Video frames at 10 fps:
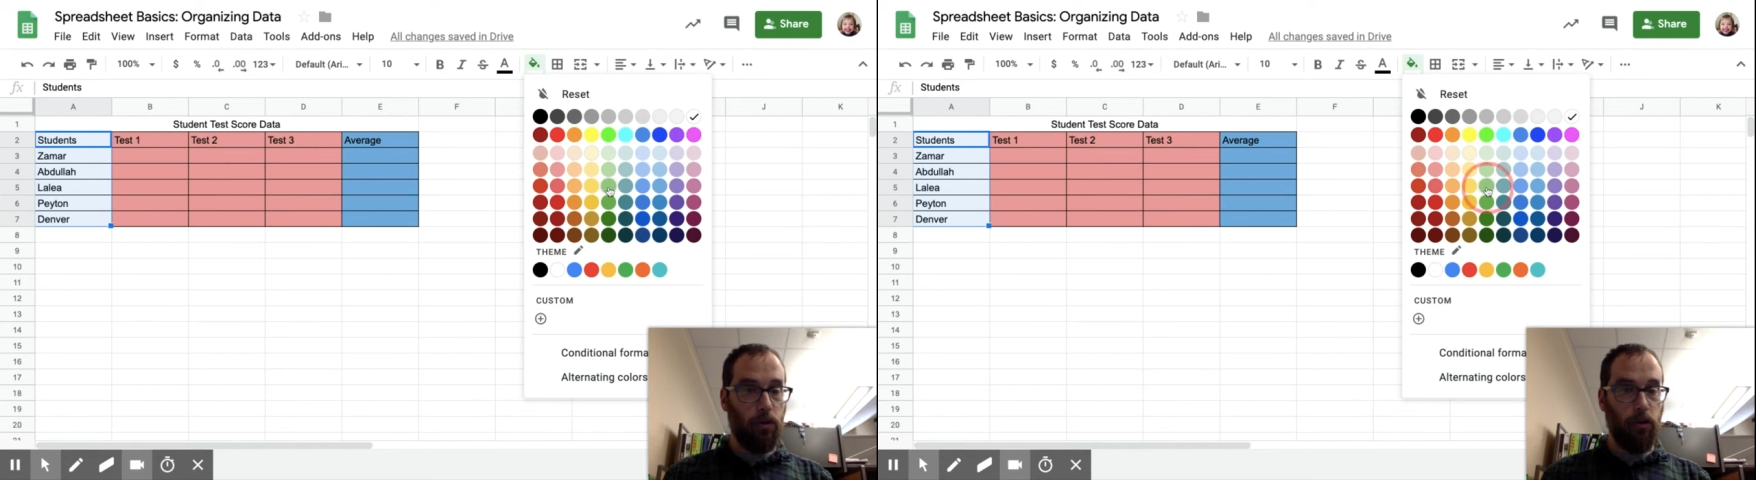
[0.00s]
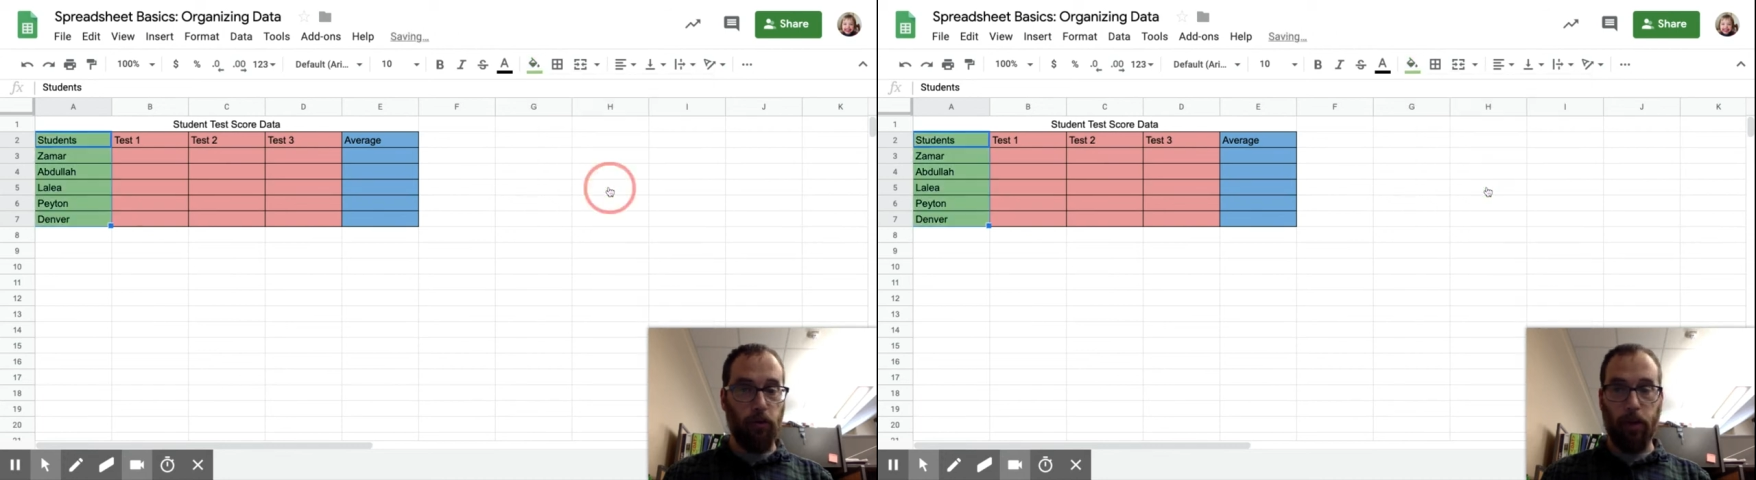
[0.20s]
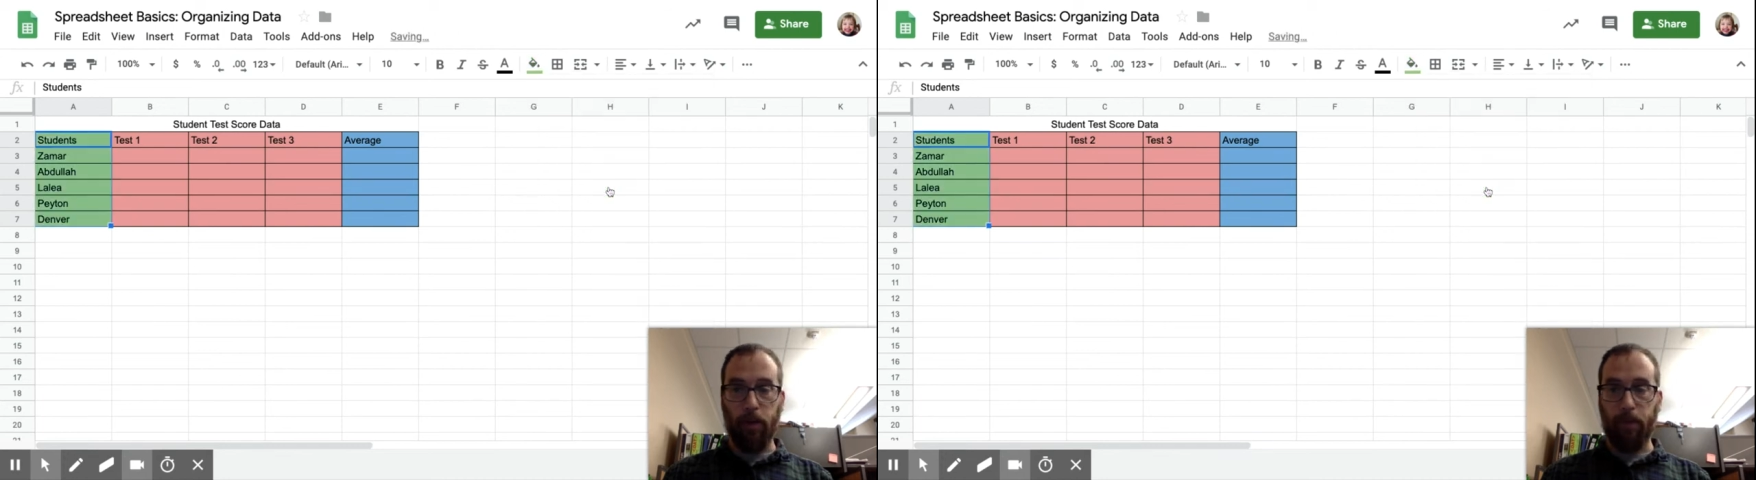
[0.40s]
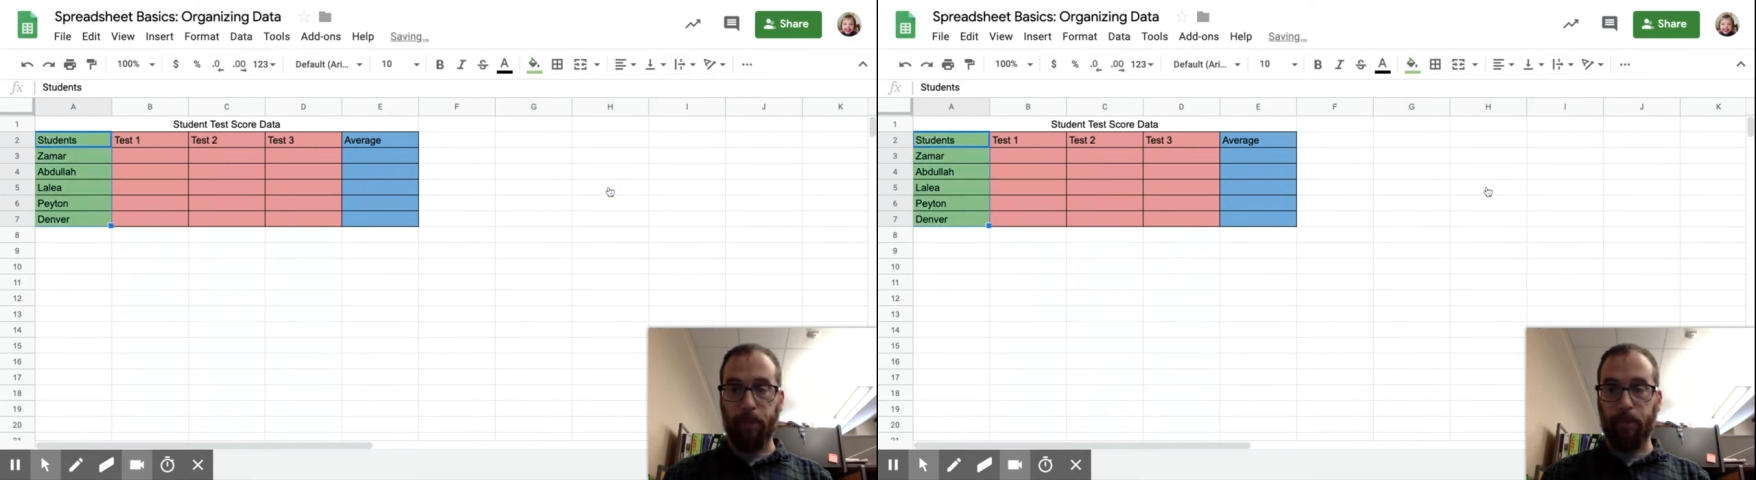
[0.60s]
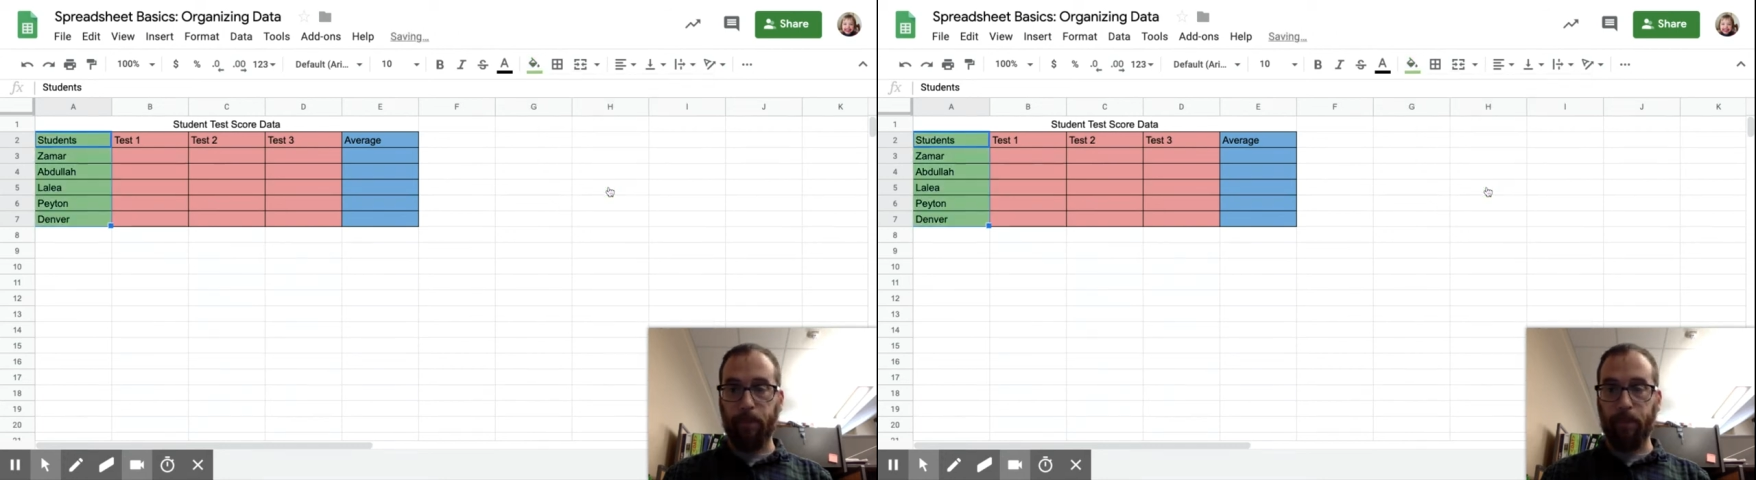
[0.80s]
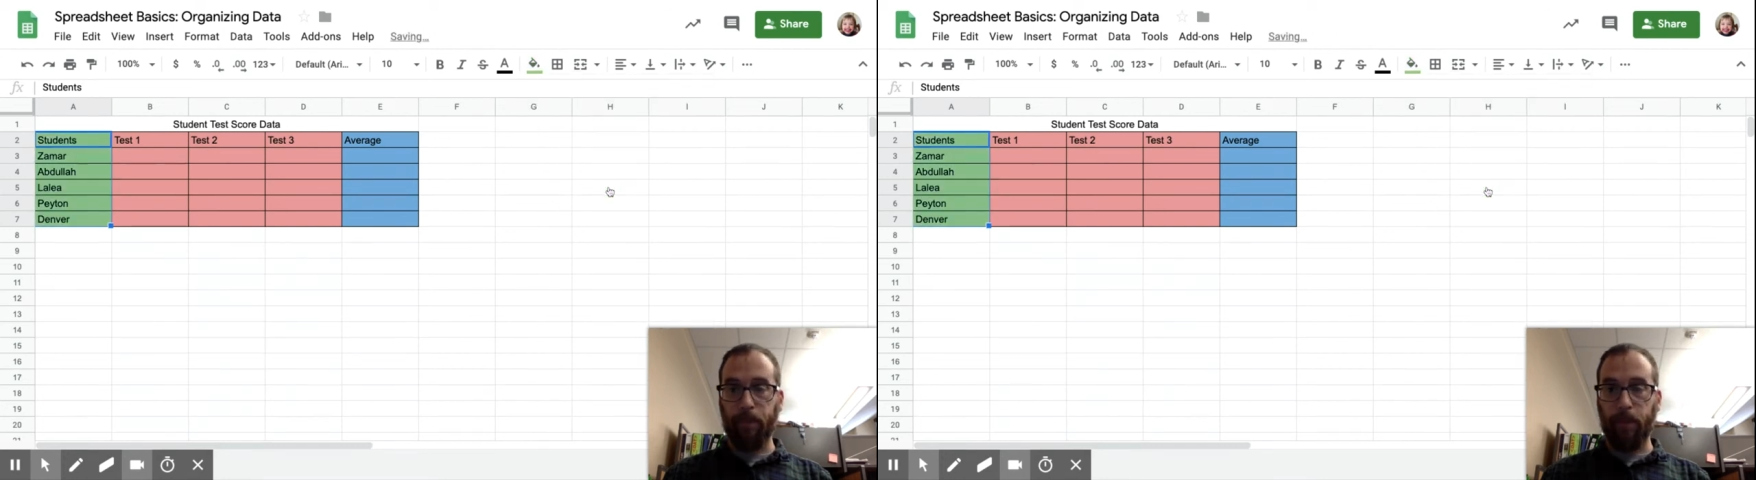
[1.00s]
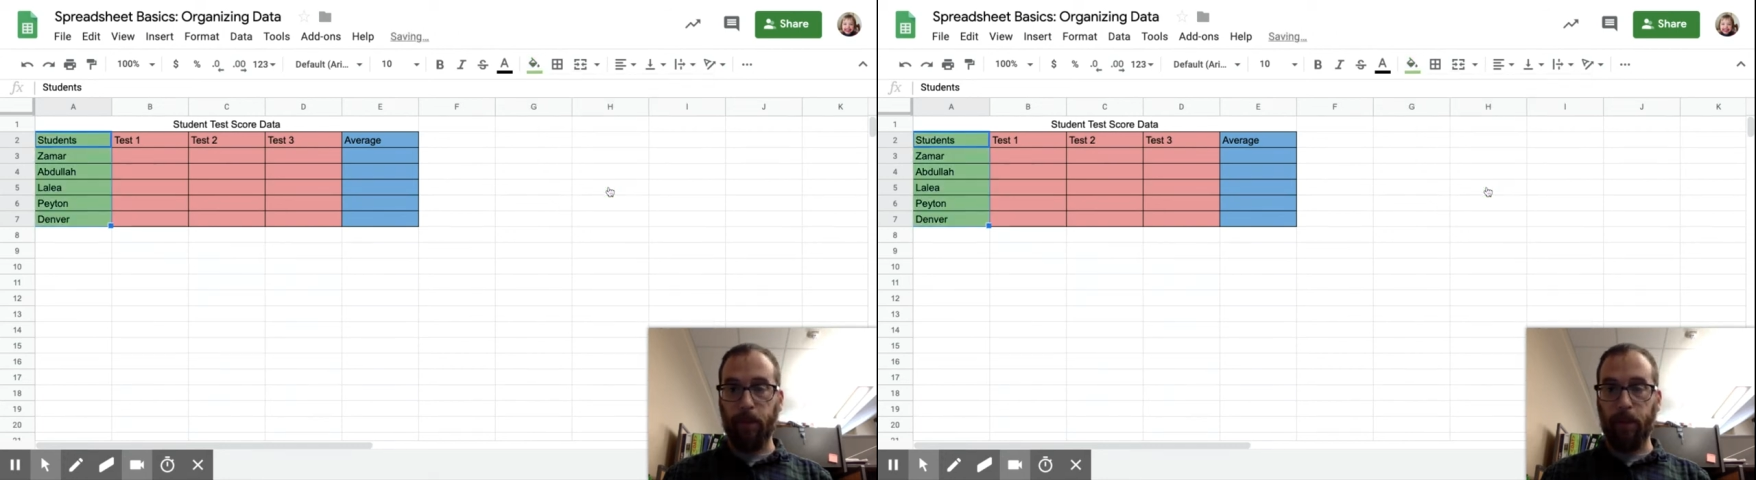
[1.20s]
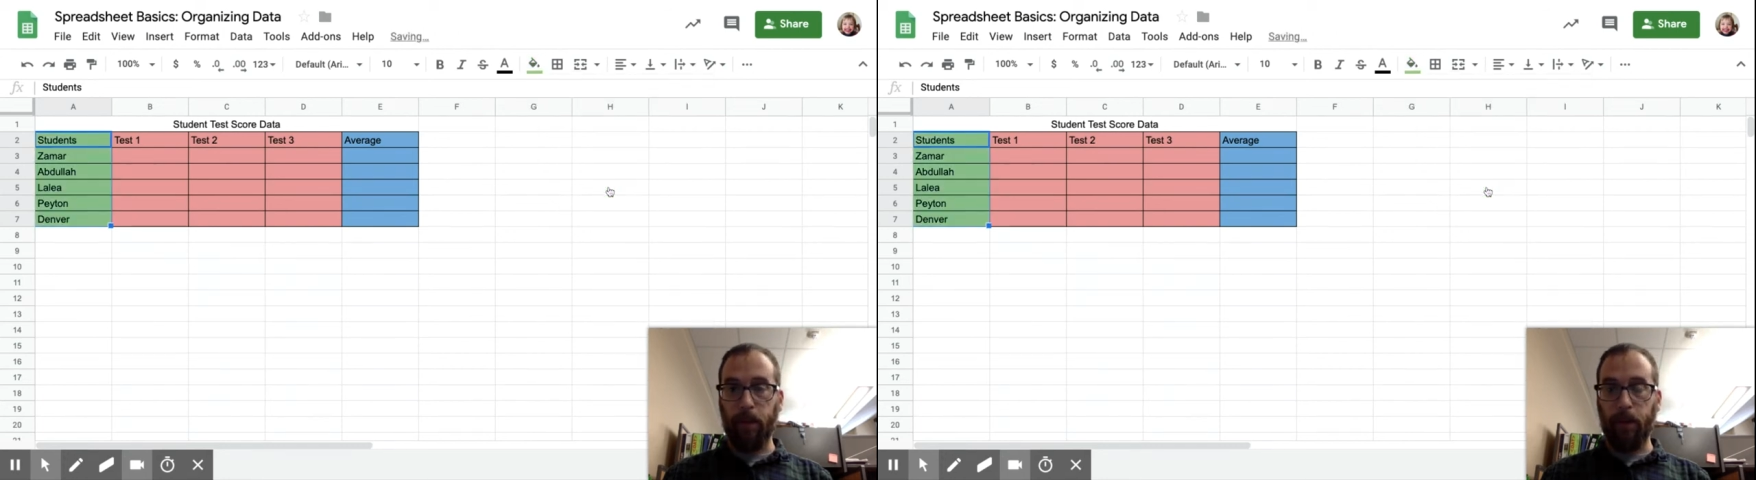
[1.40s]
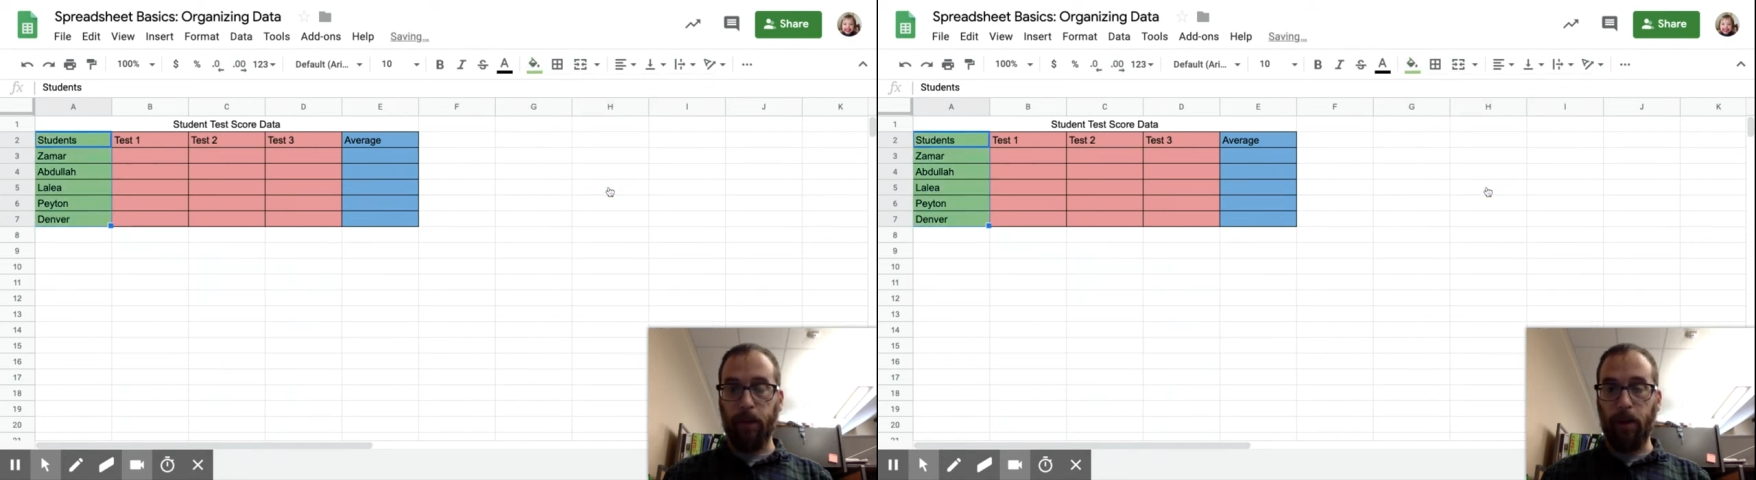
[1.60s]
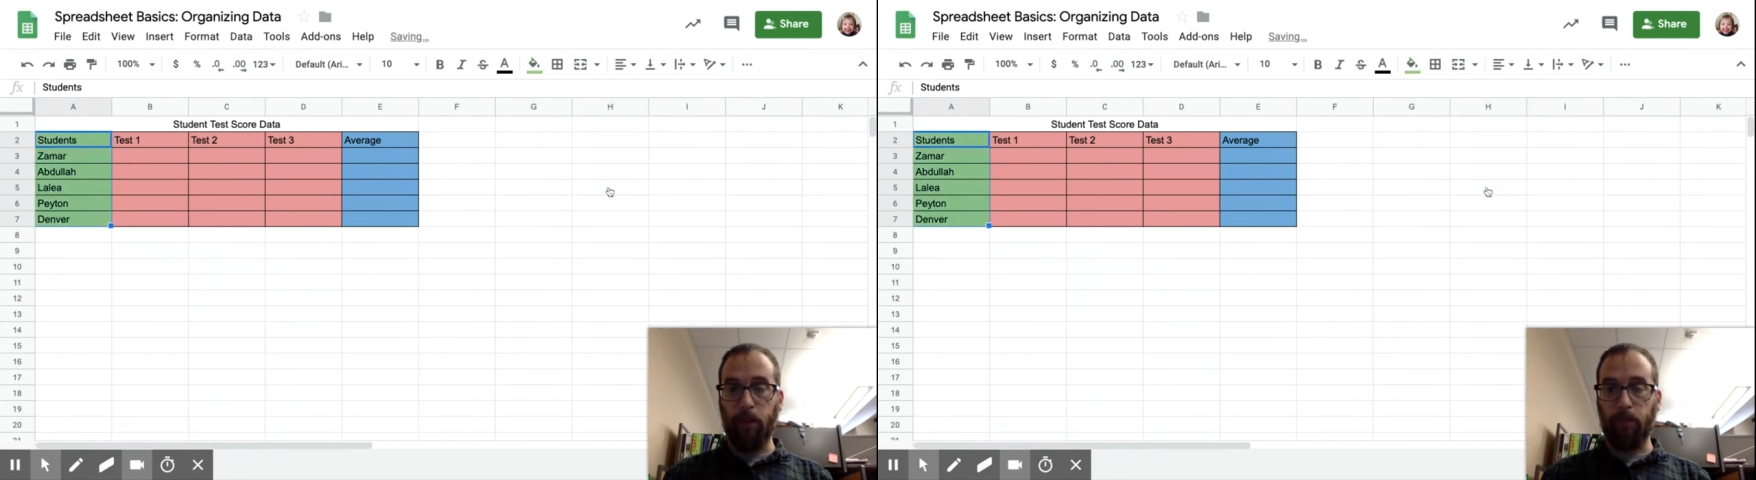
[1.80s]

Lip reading: green? There we go.